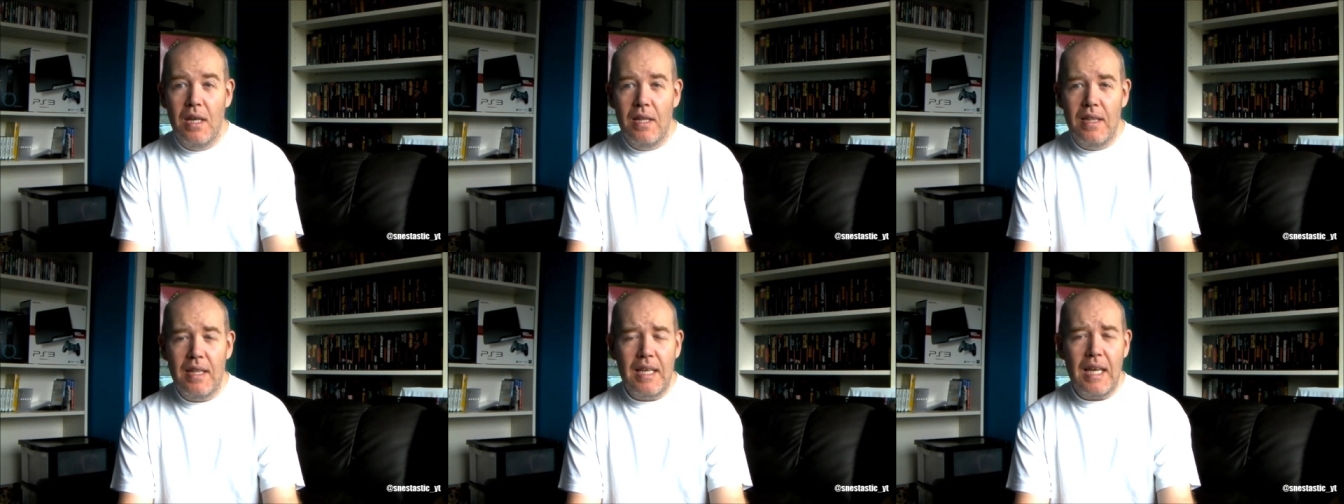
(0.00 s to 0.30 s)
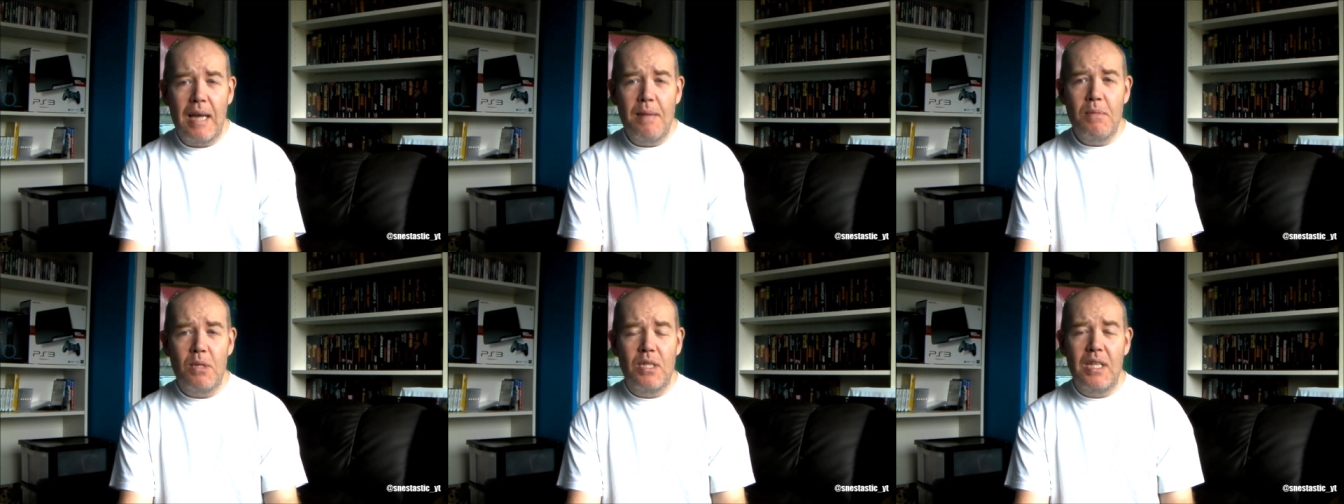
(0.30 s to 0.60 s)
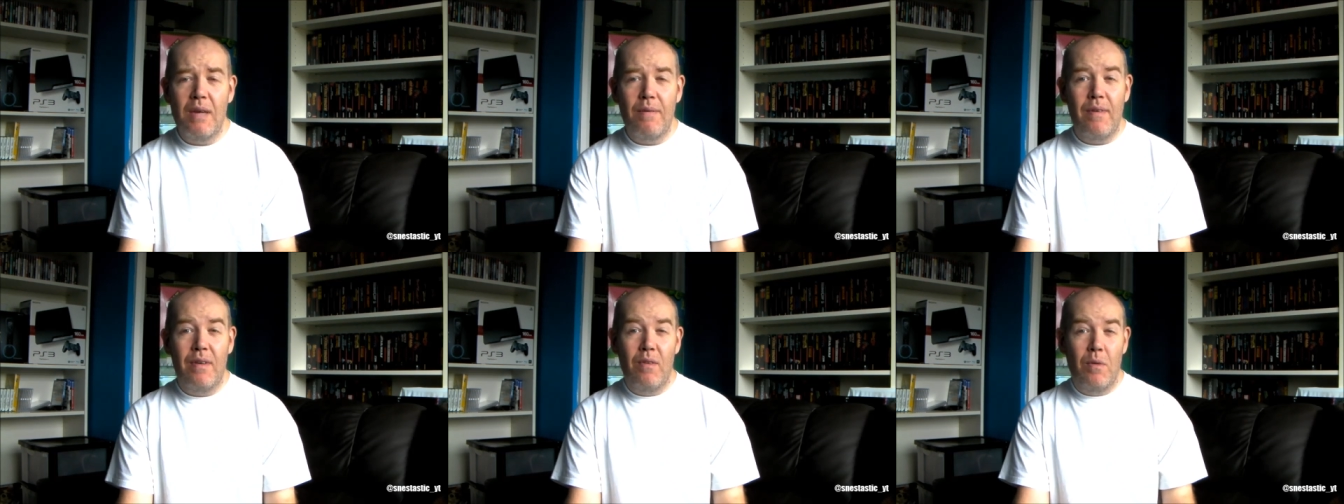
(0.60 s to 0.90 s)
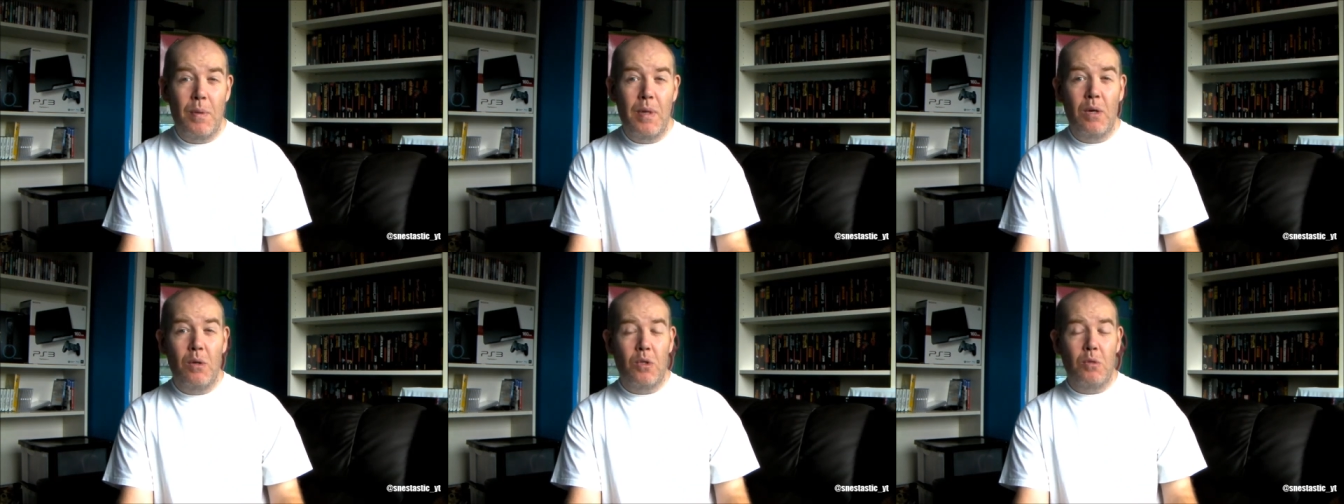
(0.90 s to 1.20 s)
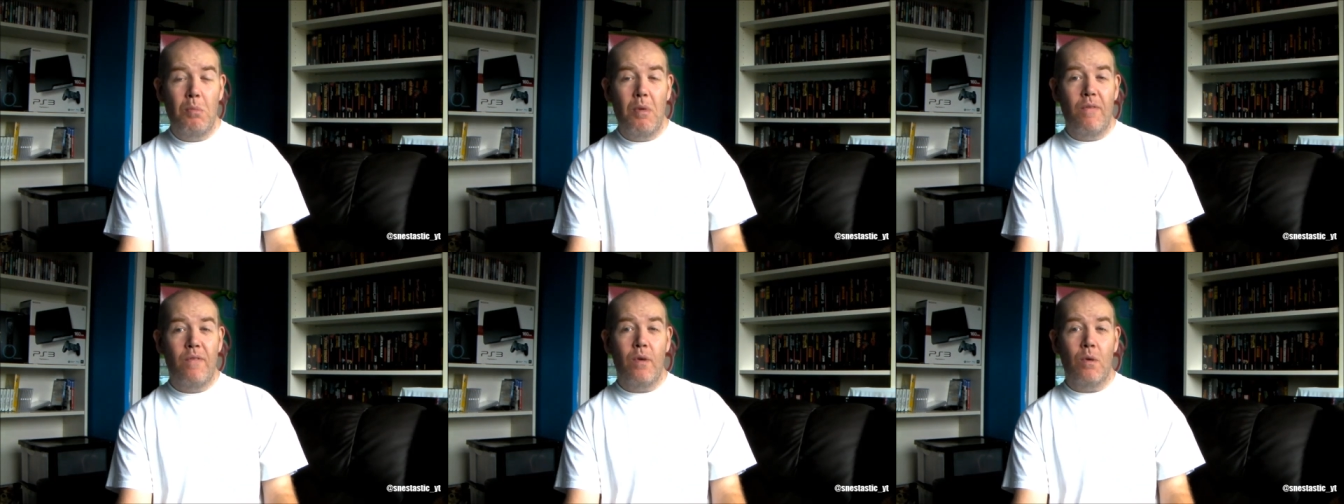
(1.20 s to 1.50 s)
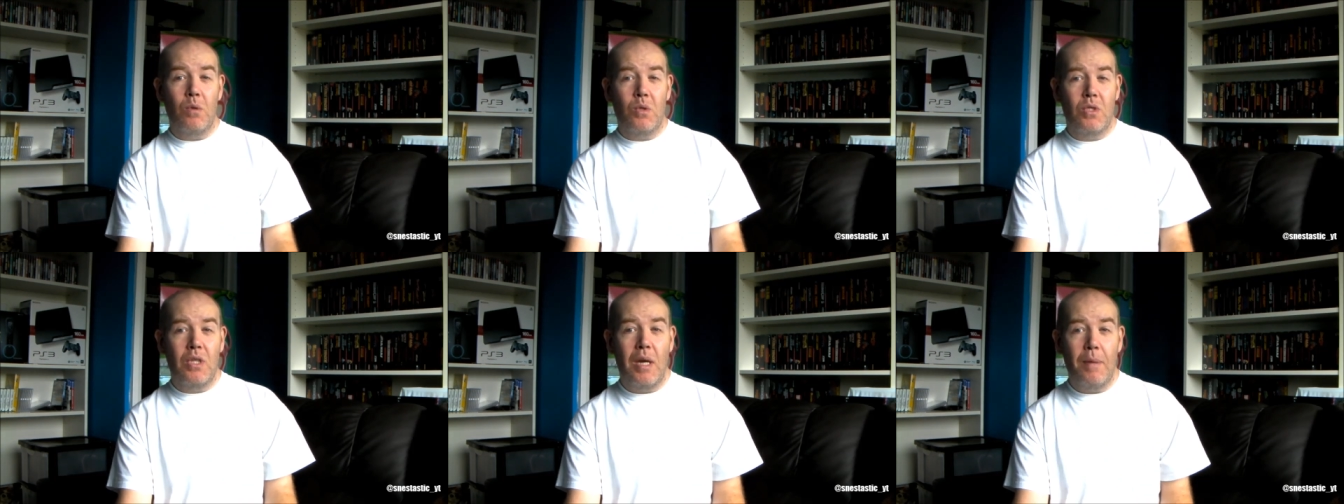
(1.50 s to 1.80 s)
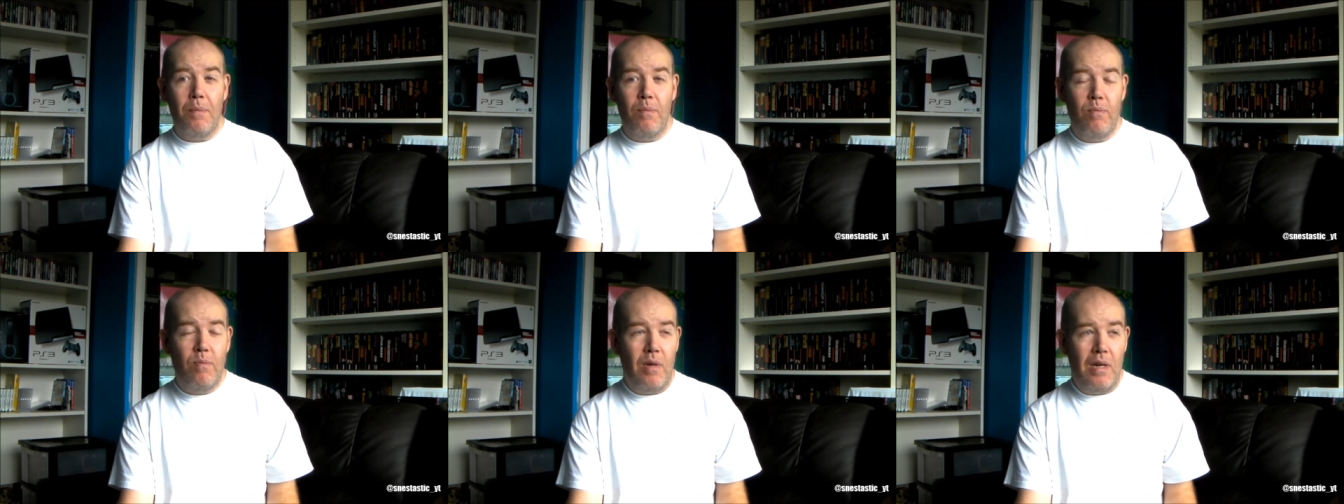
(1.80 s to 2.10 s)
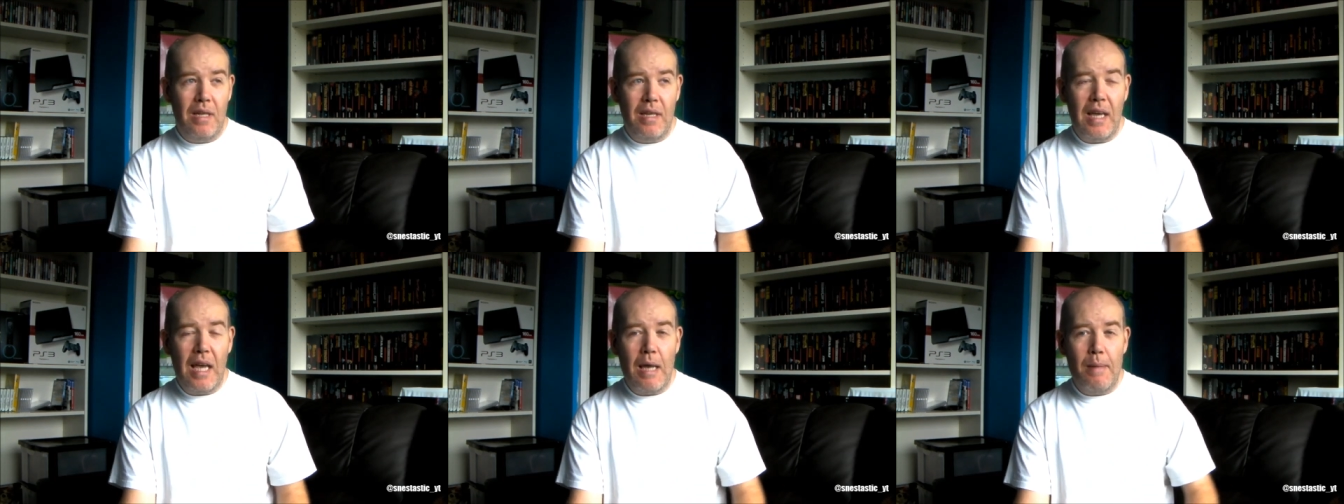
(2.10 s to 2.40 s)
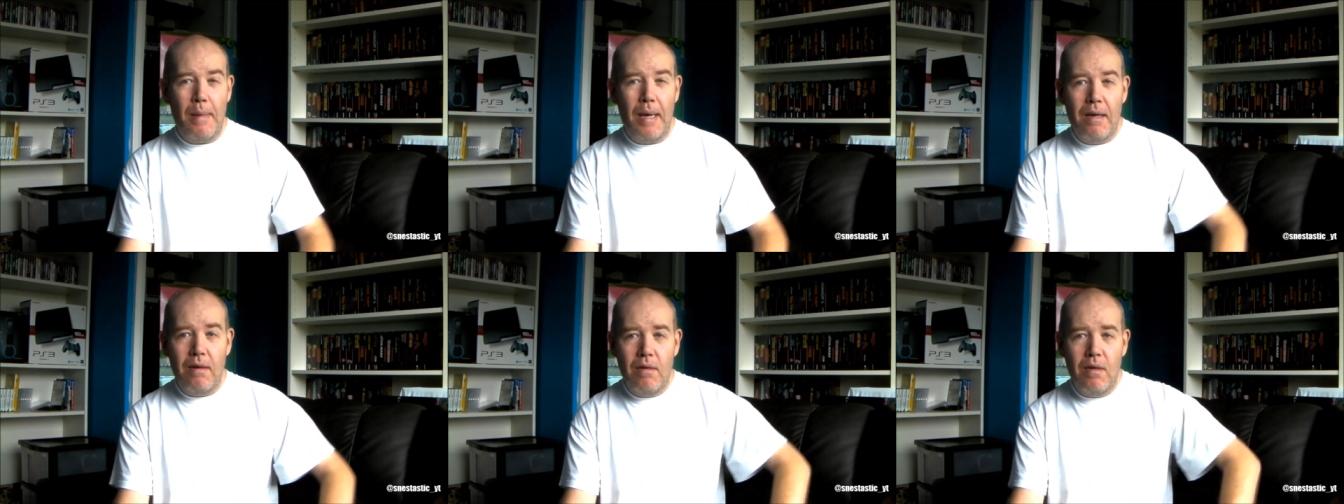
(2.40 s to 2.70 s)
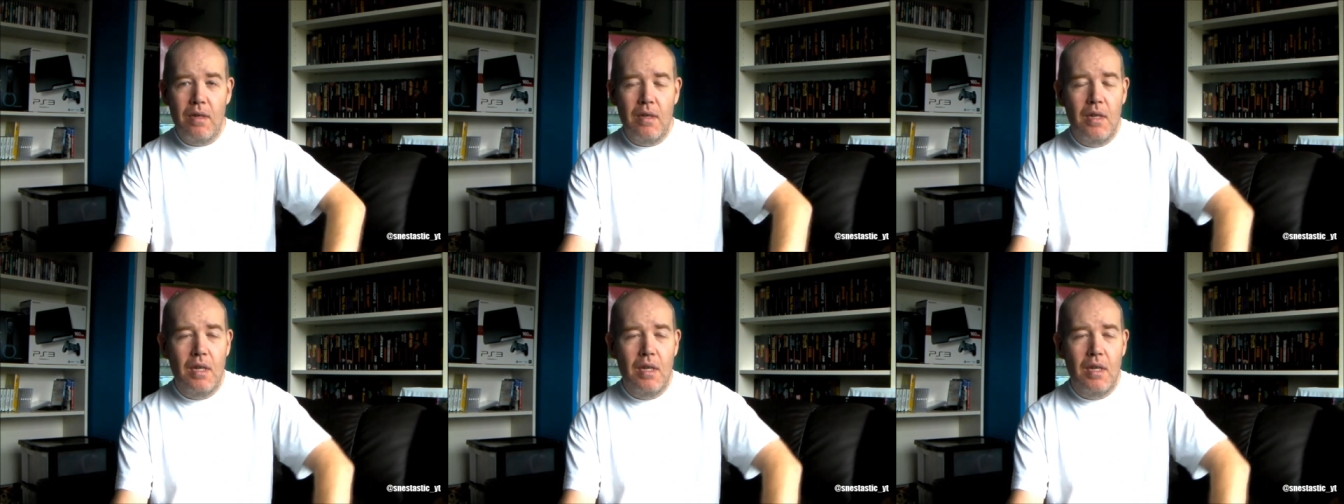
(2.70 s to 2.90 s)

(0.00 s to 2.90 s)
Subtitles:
The game just never appealed to me full stop when it came out.